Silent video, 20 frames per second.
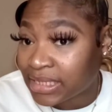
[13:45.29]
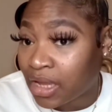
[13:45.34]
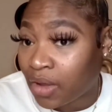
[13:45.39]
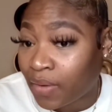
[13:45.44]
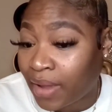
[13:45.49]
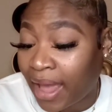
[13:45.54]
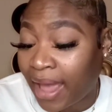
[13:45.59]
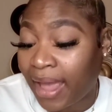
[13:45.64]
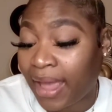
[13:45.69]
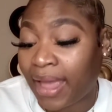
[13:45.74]

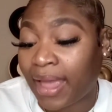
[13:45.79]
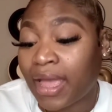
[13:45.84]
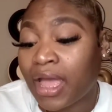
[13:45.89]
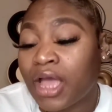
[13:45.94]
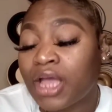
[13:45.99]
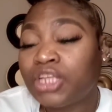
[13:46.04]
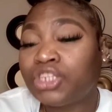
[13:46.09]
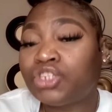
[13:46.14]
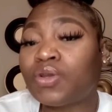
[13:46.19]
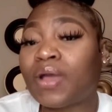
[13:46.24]
Okay,
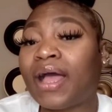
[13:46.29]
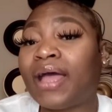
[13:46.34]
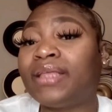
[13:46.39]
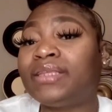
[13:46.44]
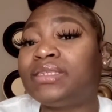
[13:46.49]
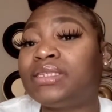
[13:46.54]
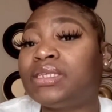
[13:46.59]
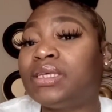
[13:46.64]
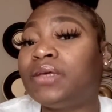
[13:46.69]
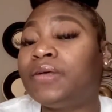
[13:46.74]

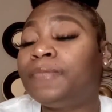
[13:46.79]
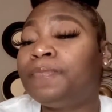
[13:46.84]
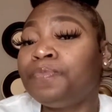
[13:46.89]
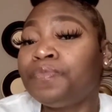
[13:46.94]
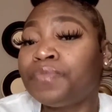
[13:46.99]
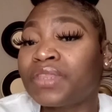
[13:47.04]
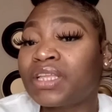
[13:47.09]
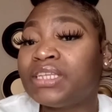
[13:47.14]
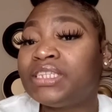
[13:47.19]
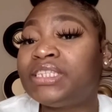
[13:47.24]
trying to
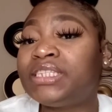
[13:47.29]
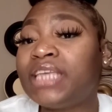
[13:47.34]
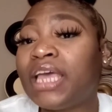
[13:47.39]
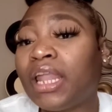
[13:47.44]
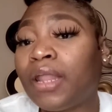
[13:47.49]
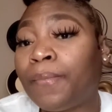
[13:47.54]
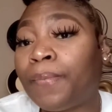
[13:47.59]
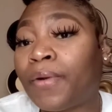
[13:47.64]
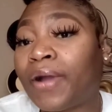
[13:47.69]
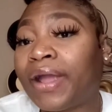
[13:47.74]

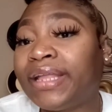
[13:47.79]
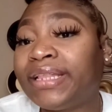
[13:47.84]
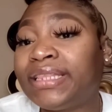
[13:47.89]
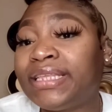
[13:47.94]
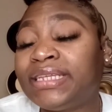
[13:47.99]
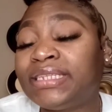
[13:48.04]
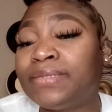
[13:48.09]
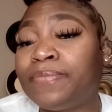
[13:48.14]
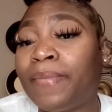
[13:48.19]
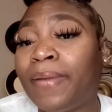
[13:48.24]
celebrate
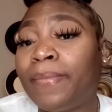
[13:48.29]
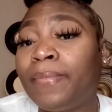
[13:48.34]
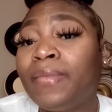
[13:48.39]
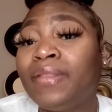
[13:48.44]
this